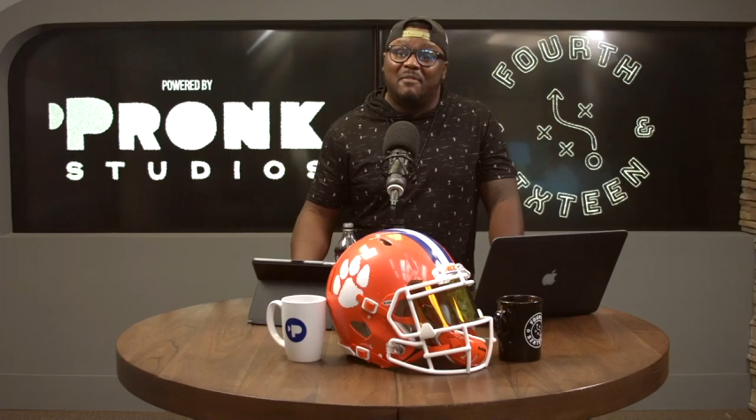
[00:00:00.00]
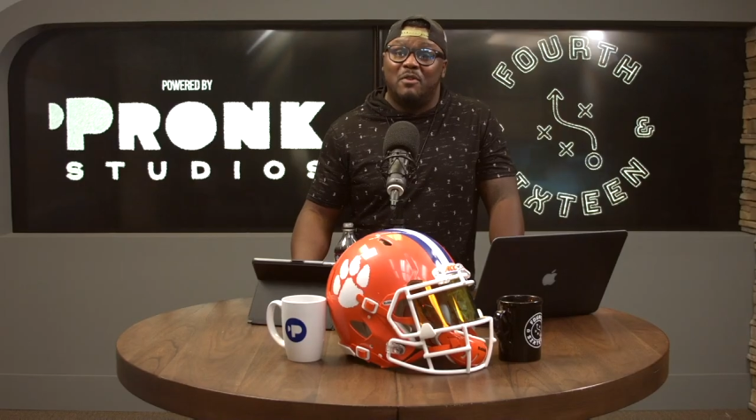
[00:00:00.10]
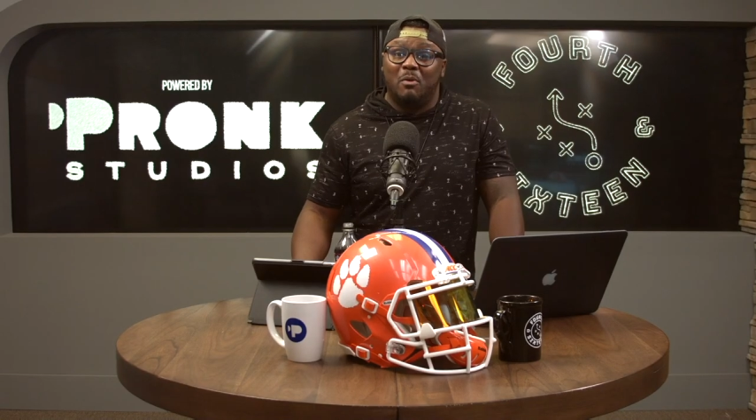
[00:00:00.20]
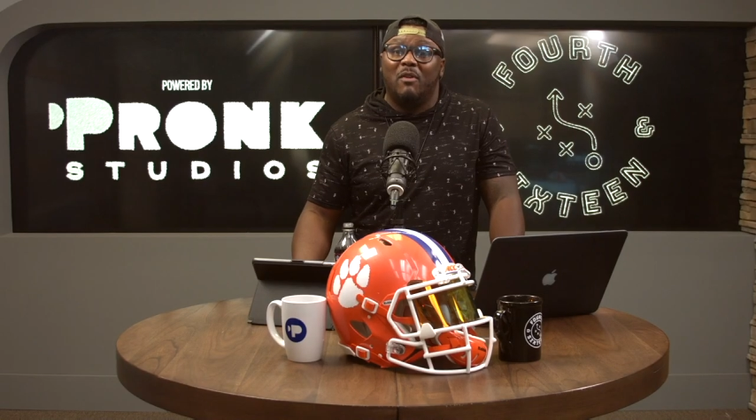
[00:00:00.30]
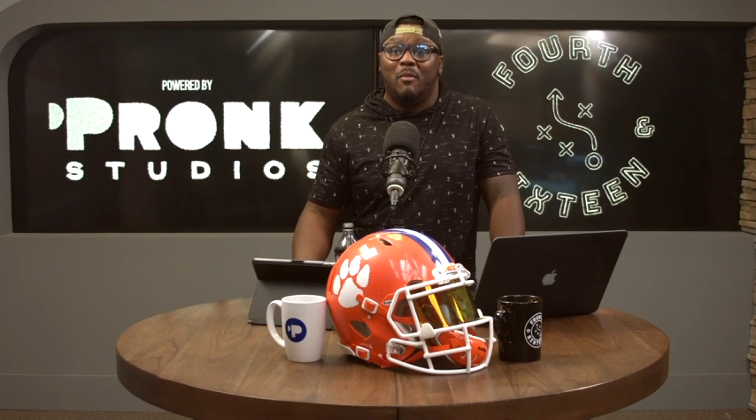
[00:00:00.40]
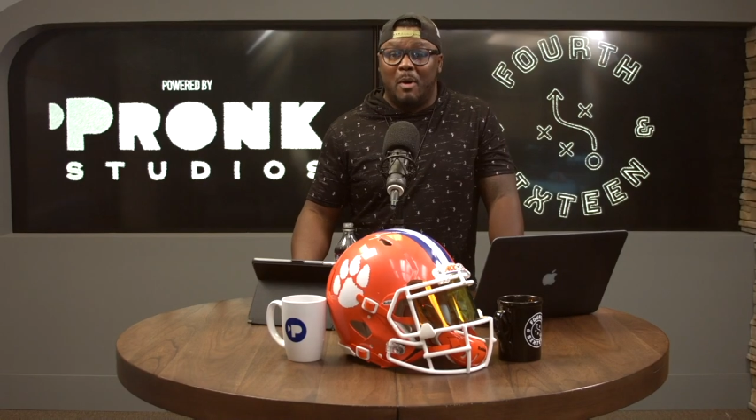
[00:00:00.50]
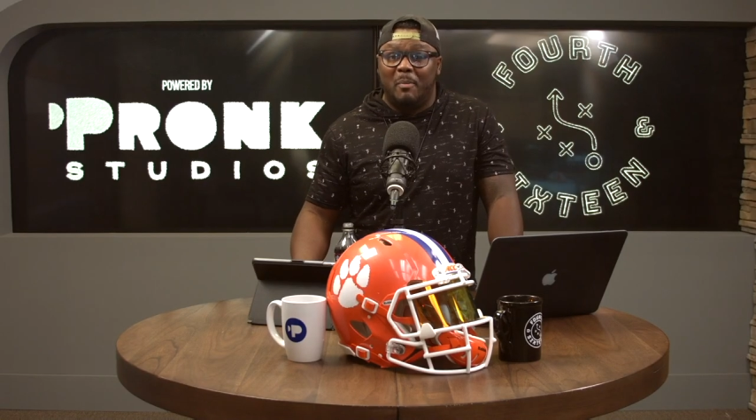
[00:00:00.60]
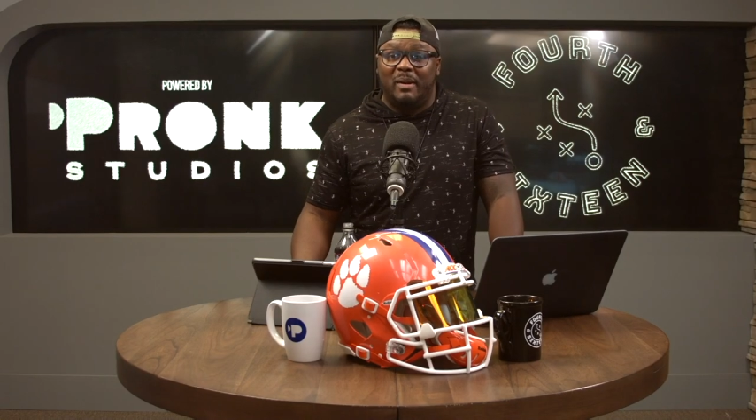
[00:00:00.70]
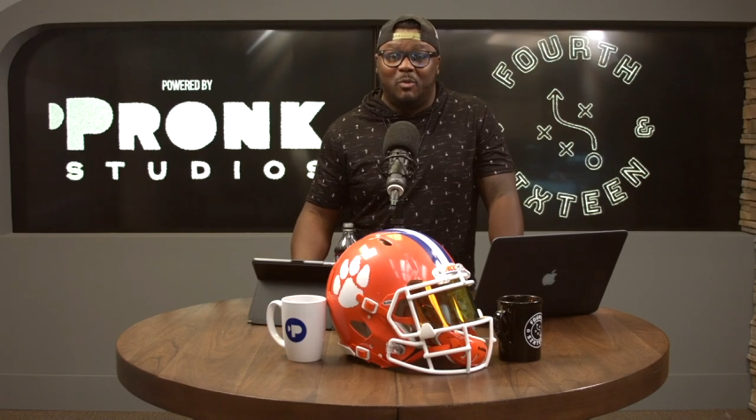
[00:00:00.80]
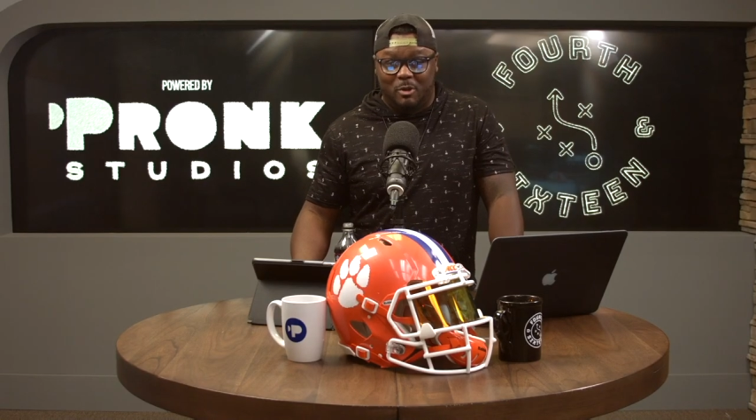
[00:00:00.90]
a few of them
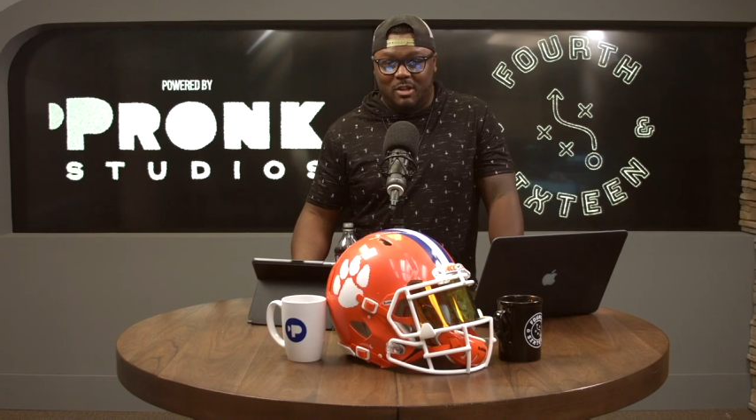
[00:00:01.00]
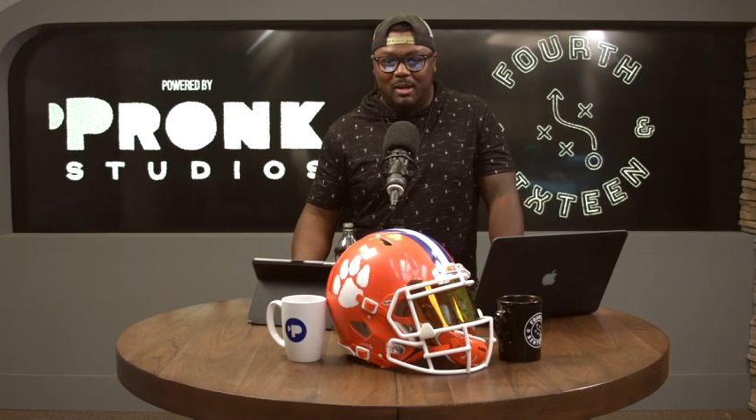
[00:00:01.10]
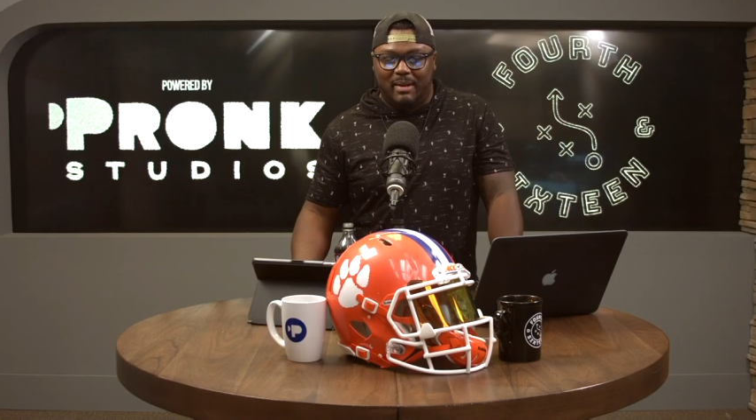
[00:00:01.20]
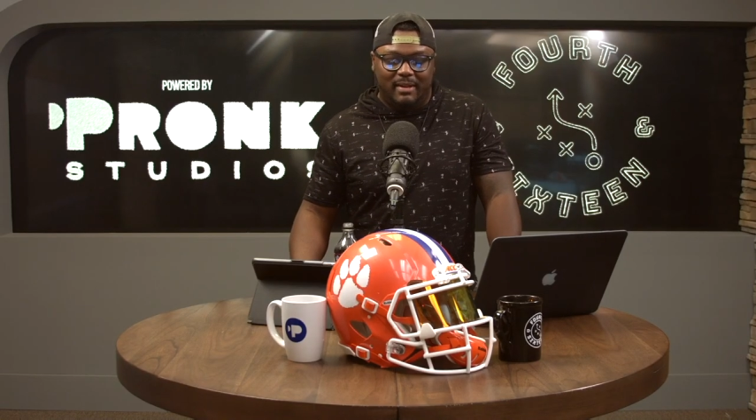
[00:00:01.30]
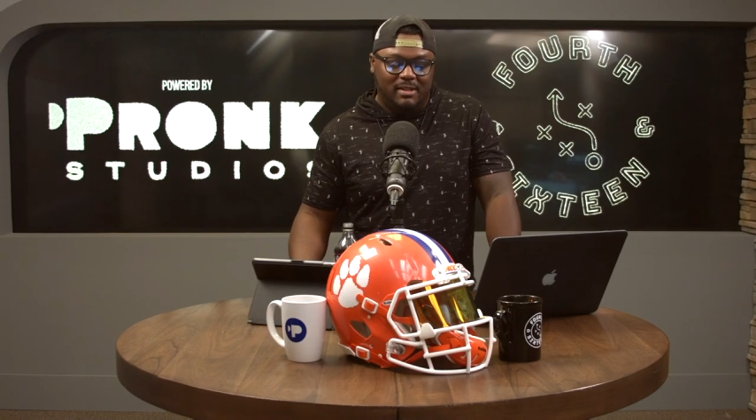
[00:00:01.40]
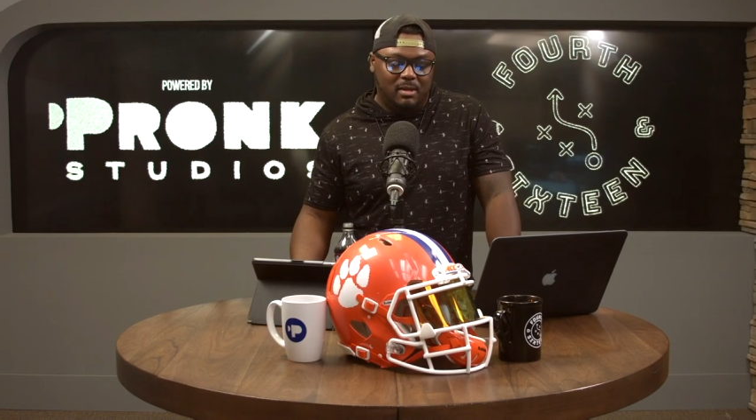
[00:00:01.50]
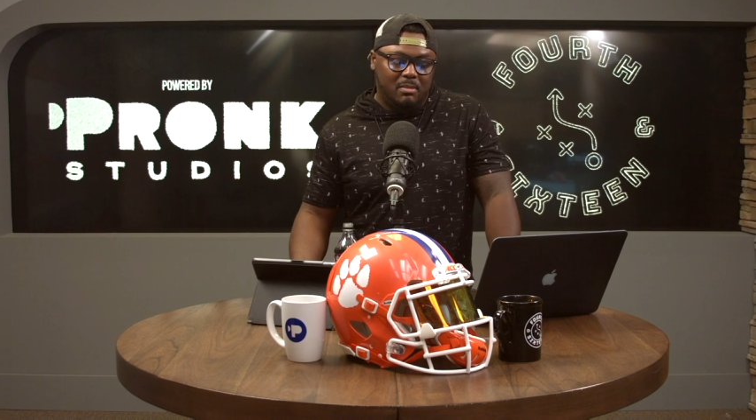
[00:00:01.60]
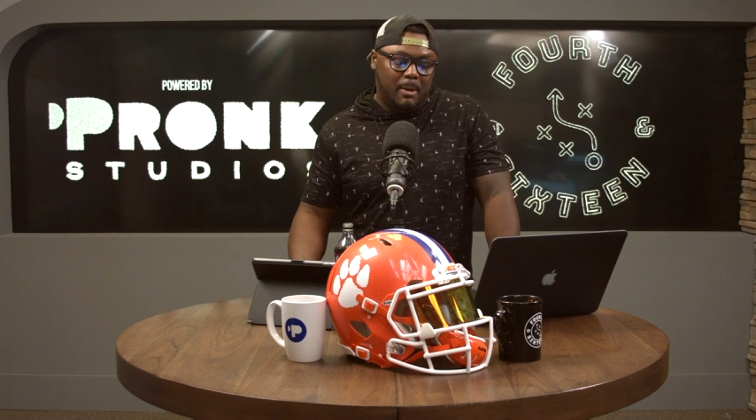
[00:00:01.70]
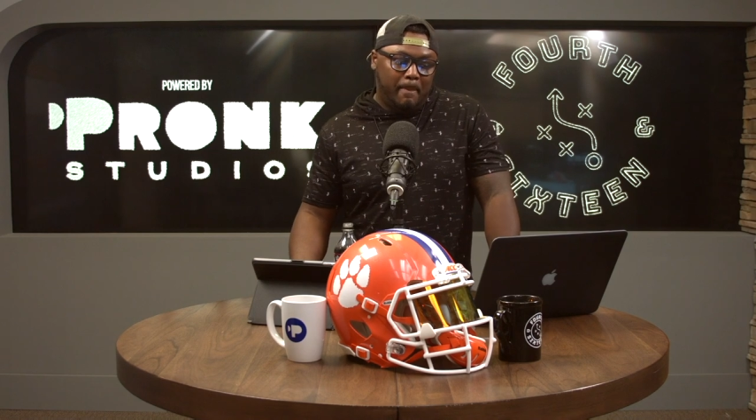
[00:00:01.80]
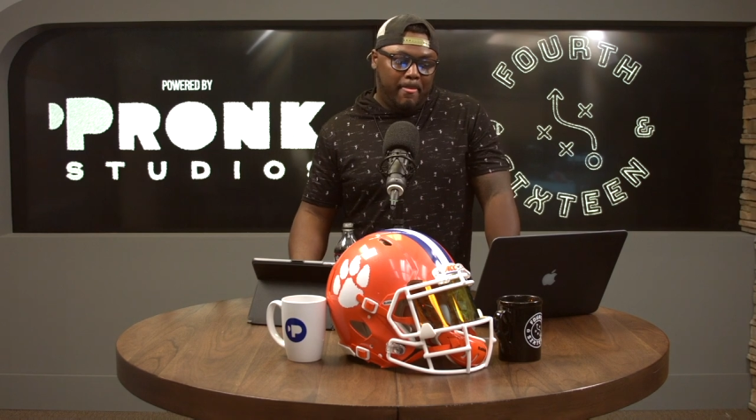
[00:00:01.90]
open. We'll talk about that too. But